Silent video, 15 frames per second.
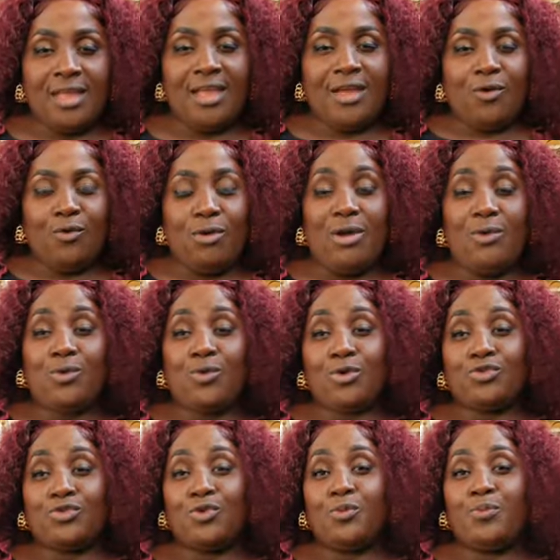One cook
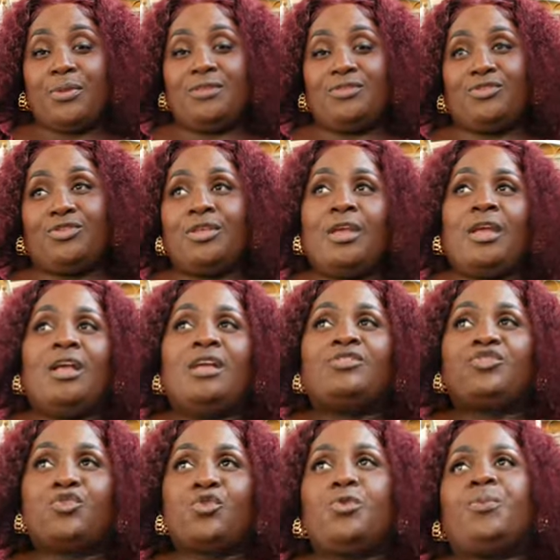stew peas.
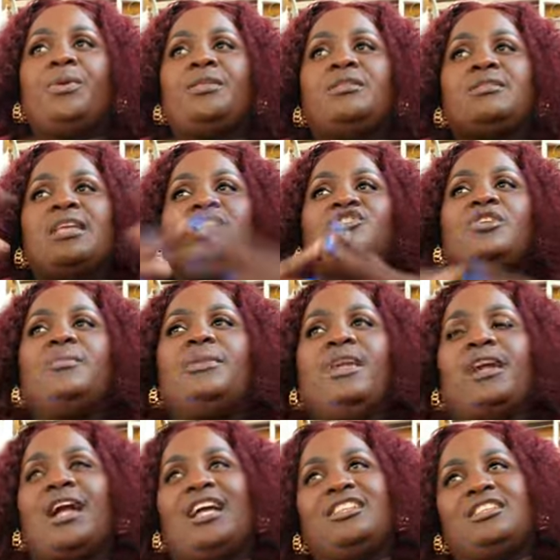Stew peas is a
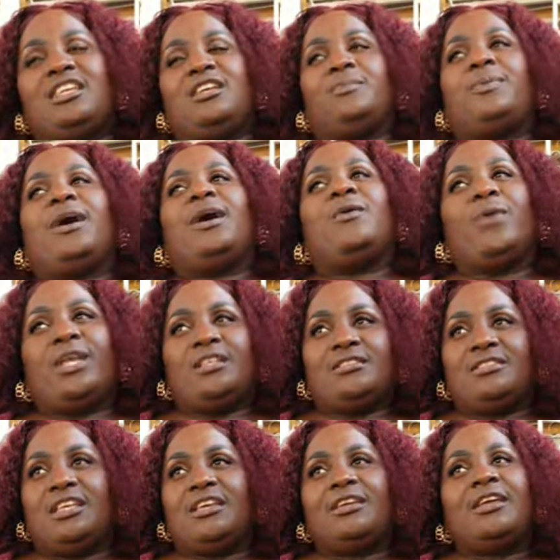Jamaican thing on
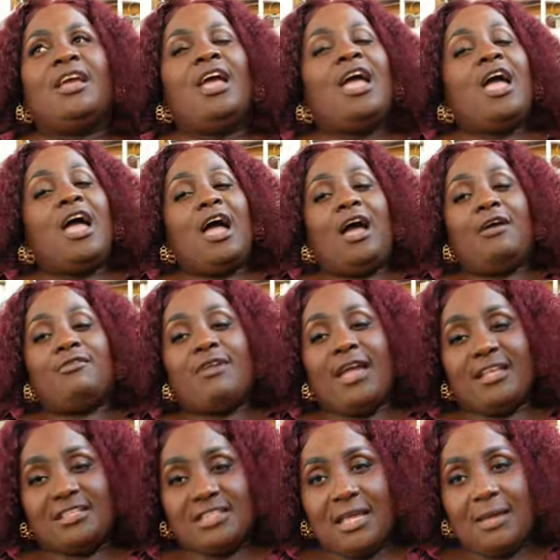Wednesday. And rice
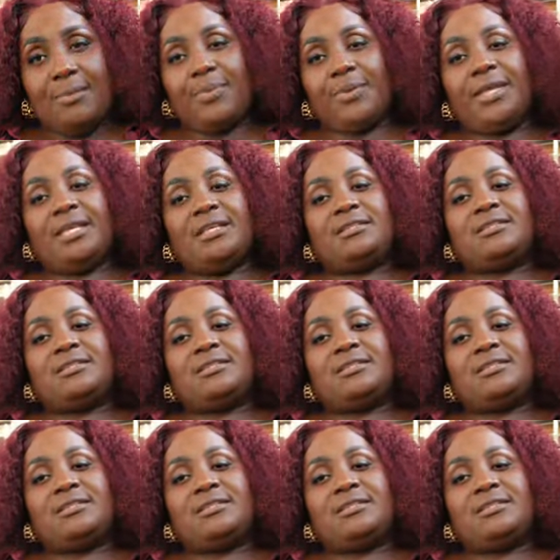and peas